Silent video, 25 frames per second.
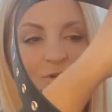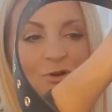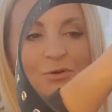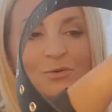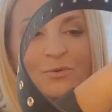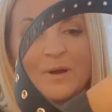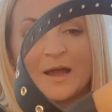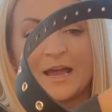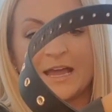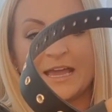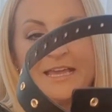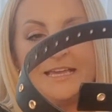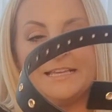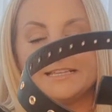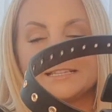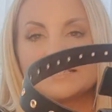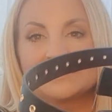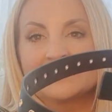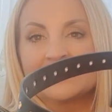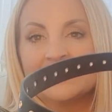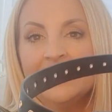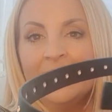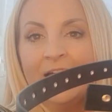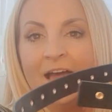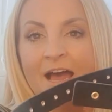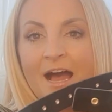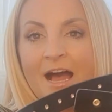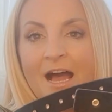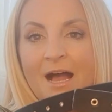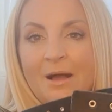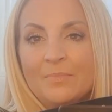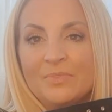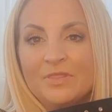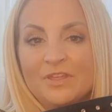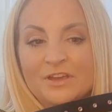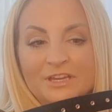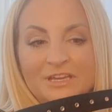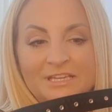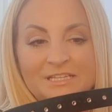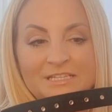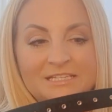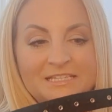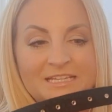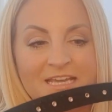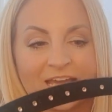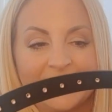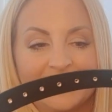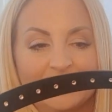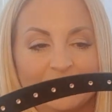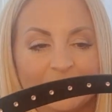your waist, that can
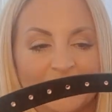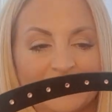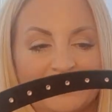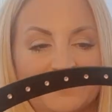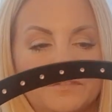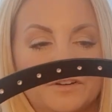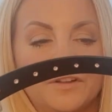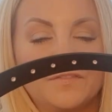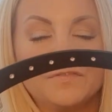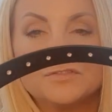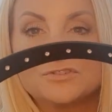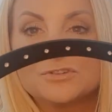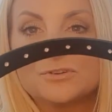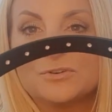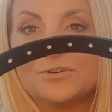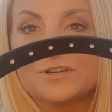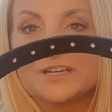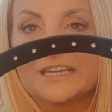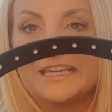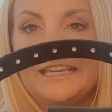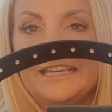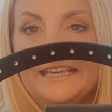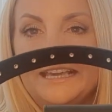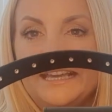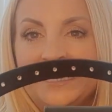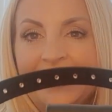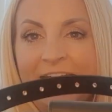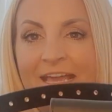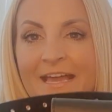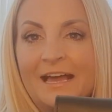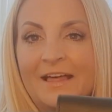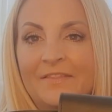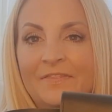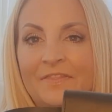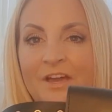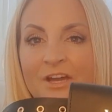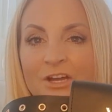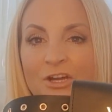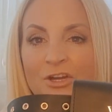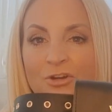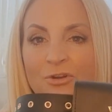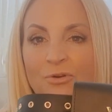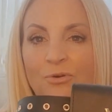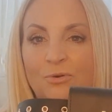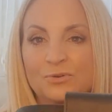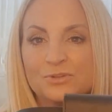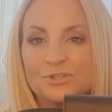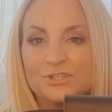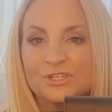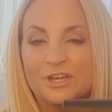take my front door key in it, and that could
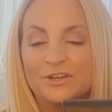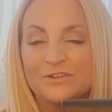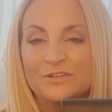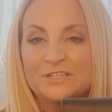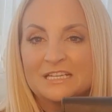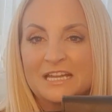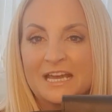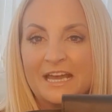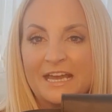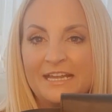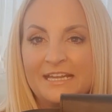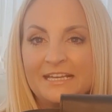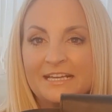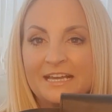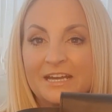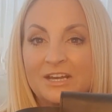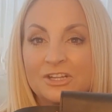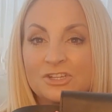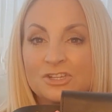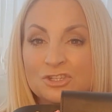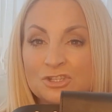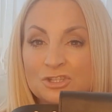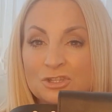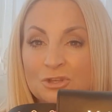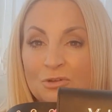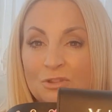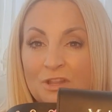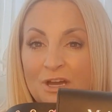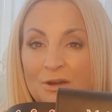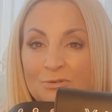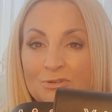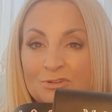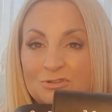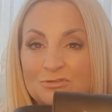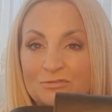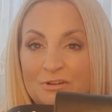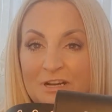also take, and I just thought that was